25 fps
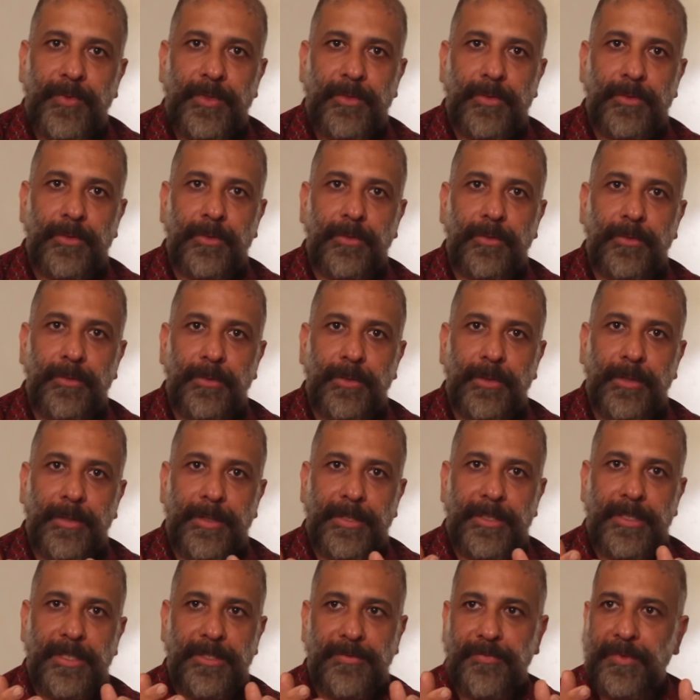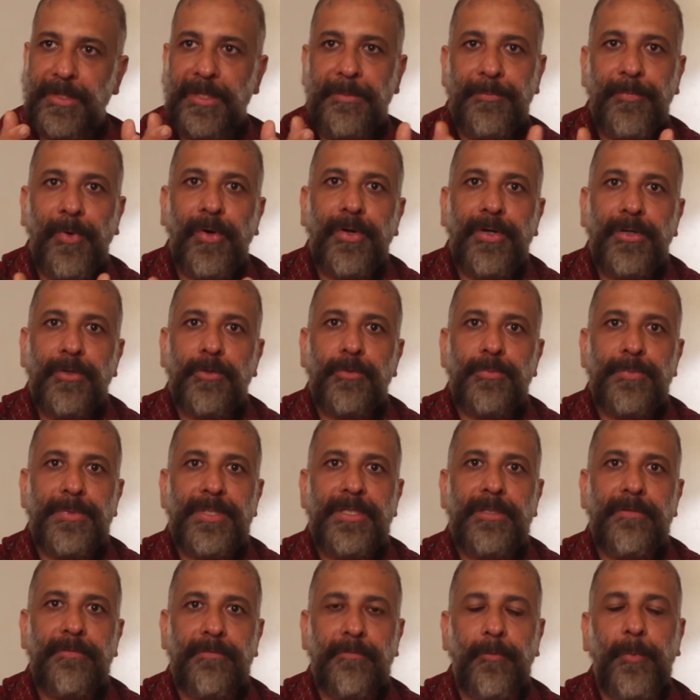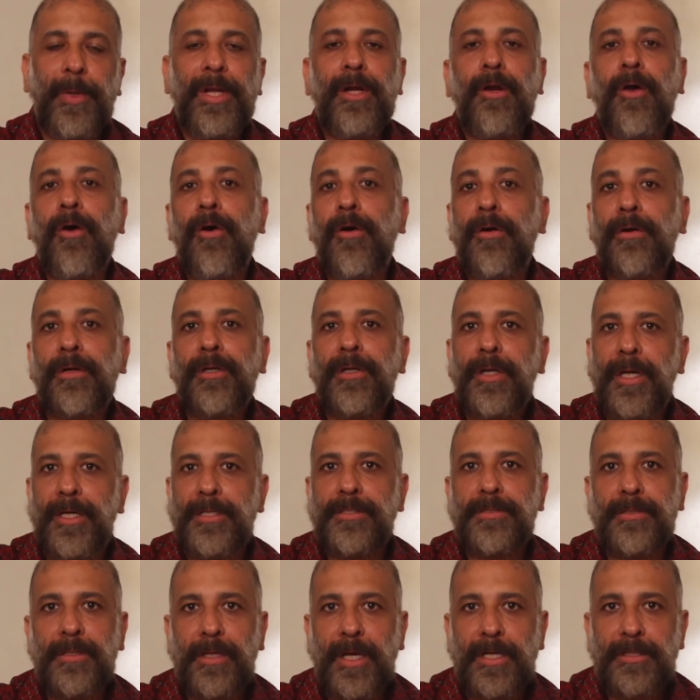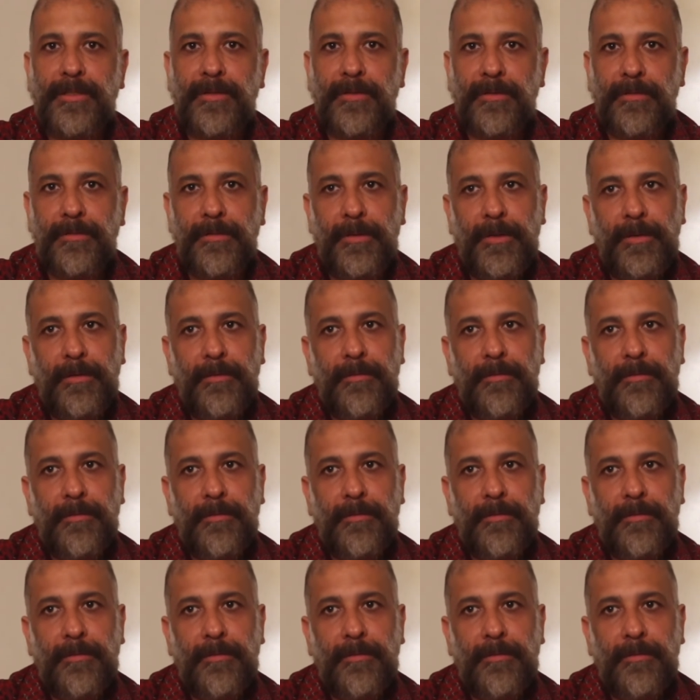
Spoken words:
So it's very important to be well organized as a